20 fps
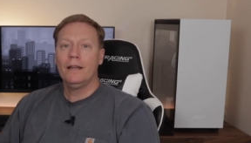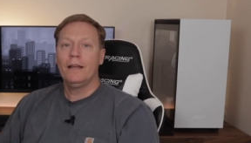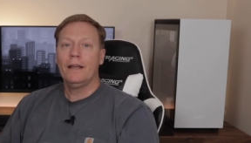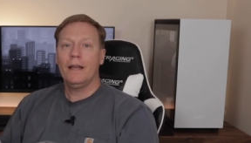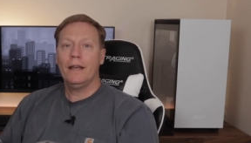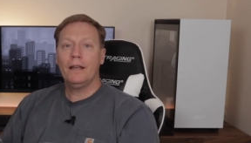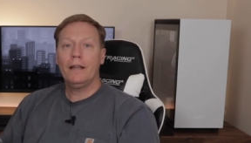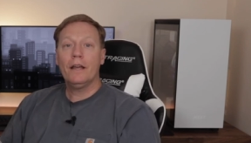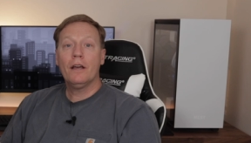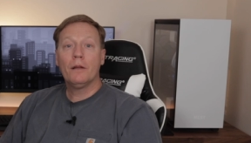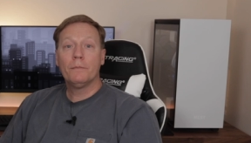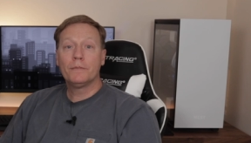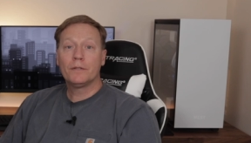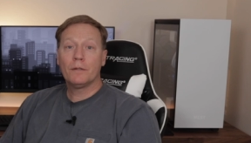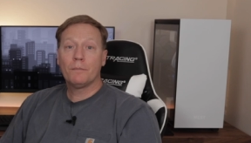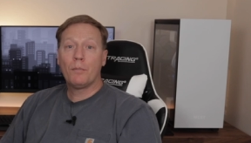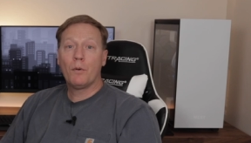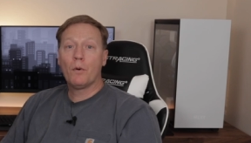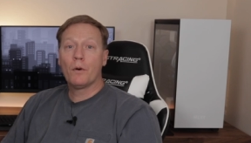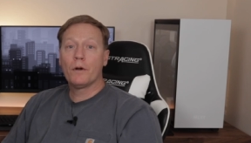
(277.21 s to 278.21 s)
and help
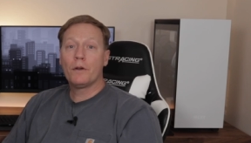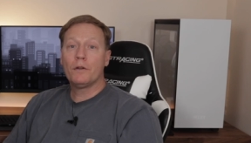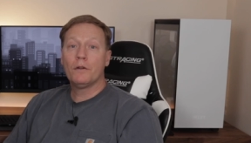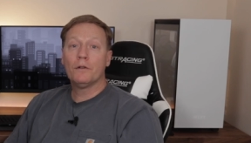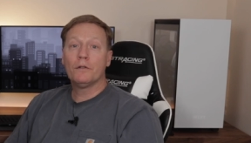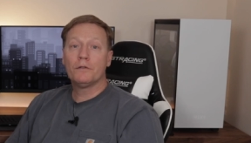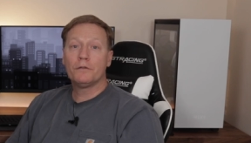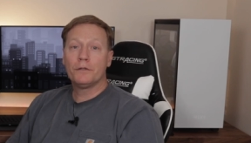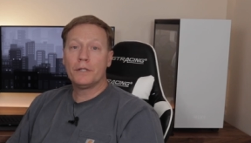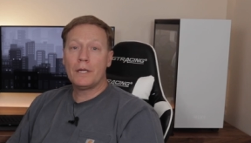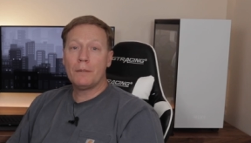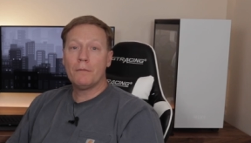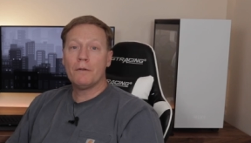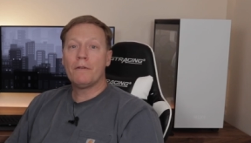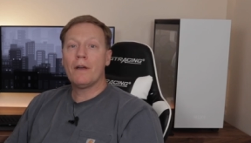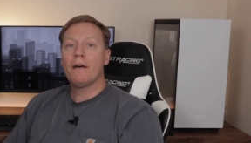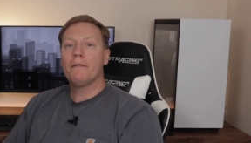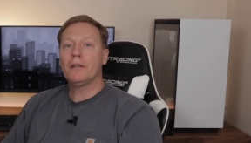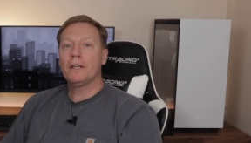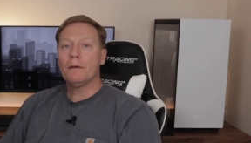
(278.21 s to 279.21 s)
support your dream of
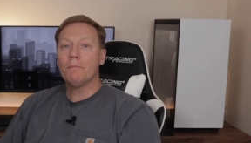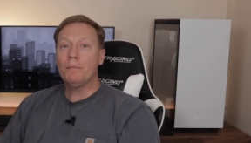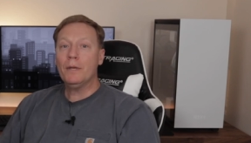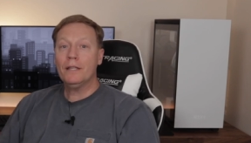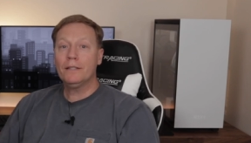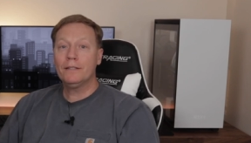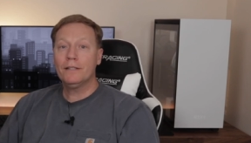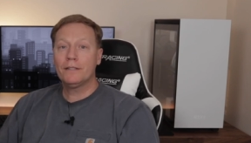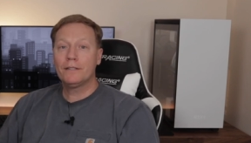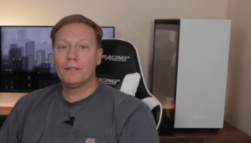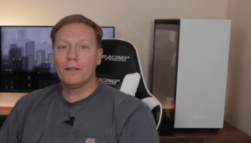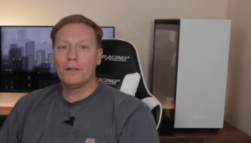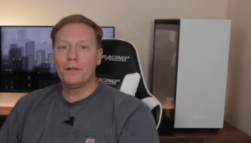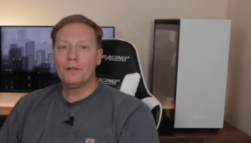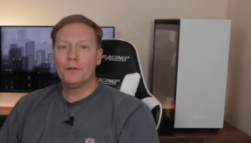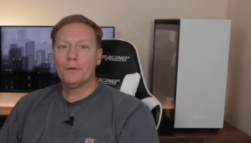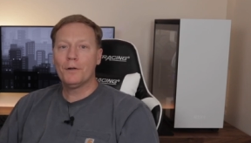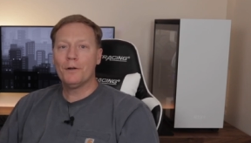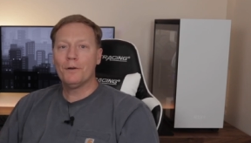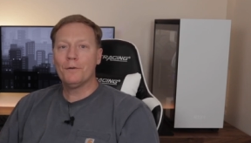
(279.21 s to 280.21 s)
having a business on
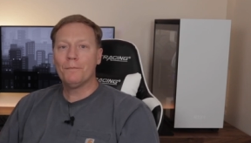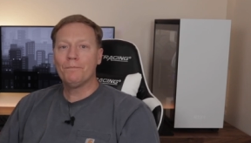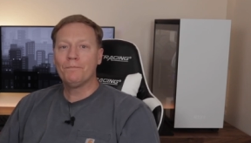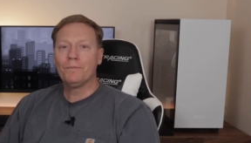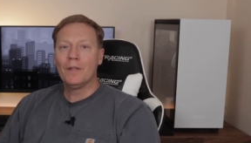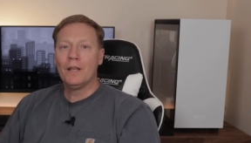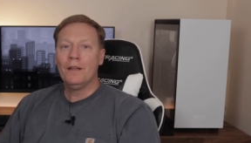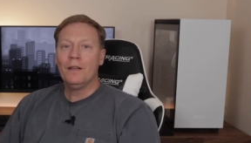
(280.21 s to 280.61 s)
your own.